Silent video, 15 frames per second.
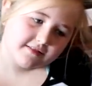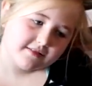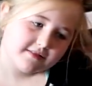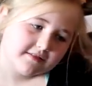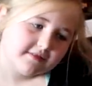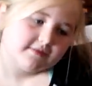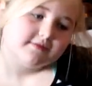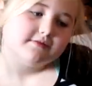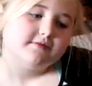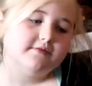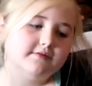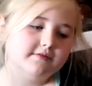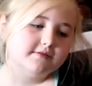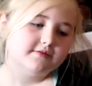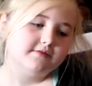
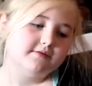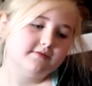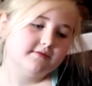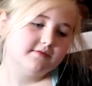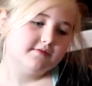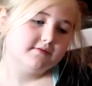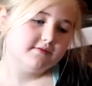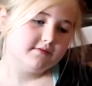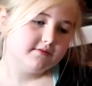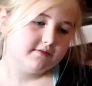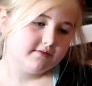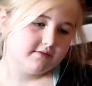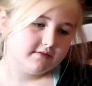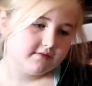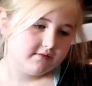
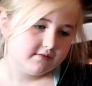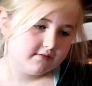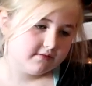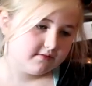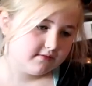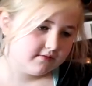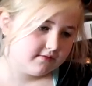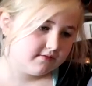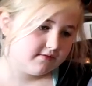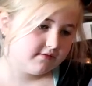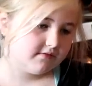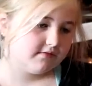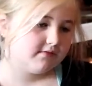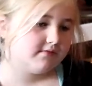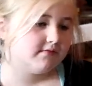
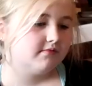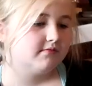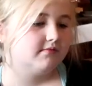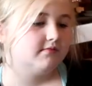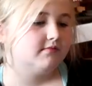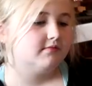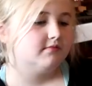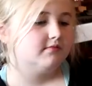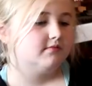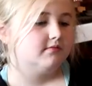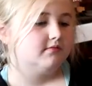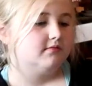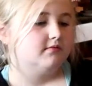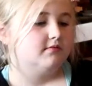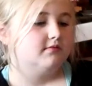
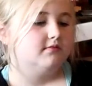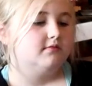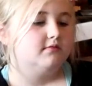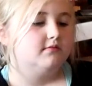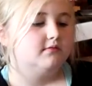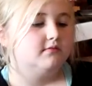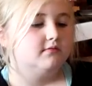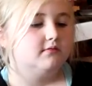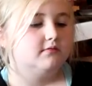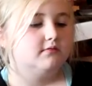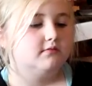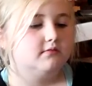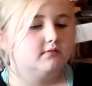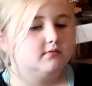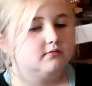
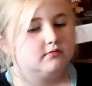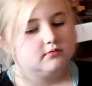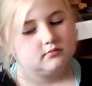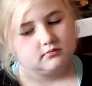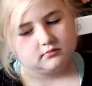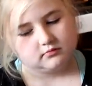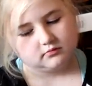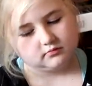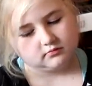(silent)